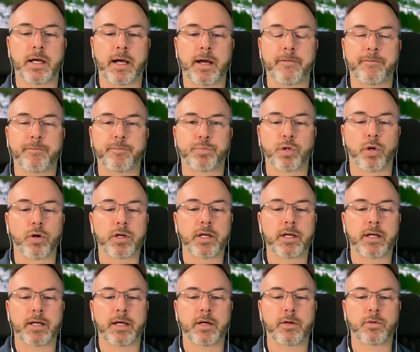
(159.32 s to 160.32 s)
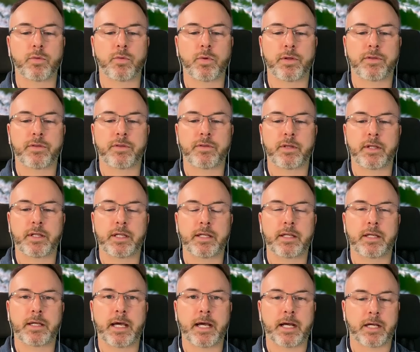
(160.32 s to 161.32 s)
I've broken it out with the
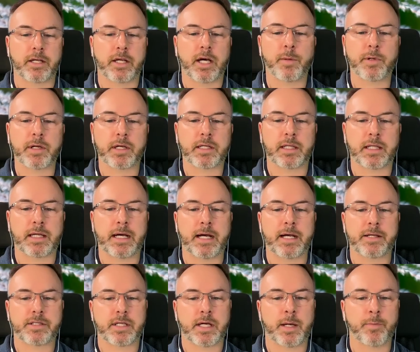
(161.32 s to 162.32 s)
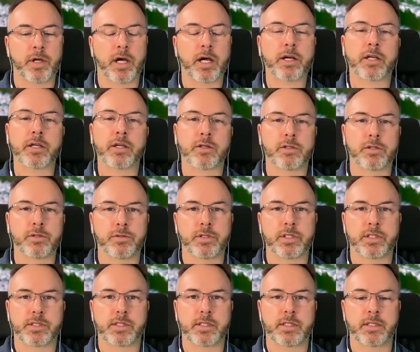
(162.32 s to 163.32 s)
economic class I'm not going to include
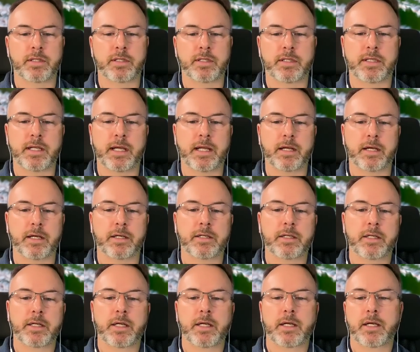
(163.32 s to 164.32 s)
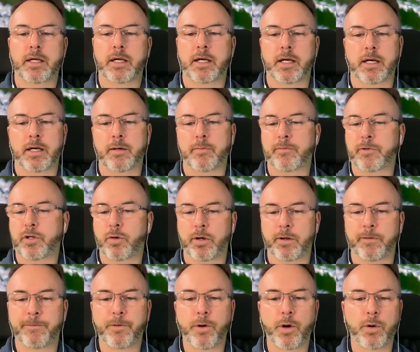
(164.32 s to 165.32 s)
this in the data um, going
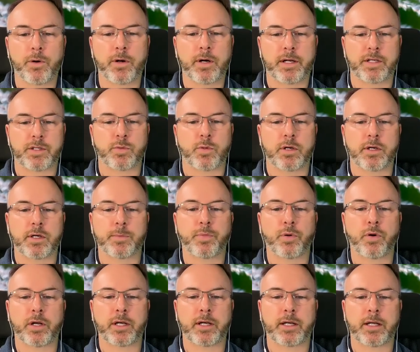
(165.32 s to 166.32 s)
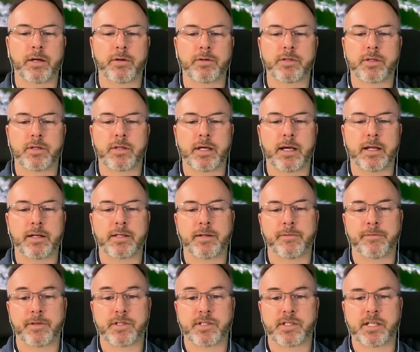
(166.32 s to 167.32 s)
forward, I just wanted to point it out that
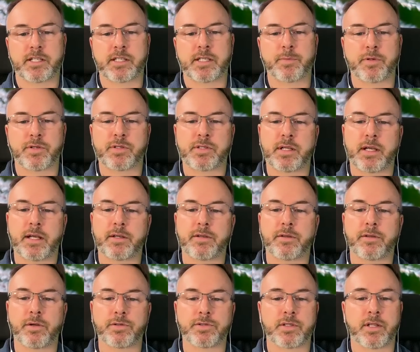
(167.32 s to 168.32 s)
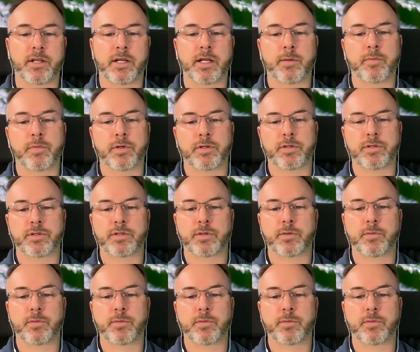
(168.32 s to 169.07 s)
if it's 60%, those are the numbers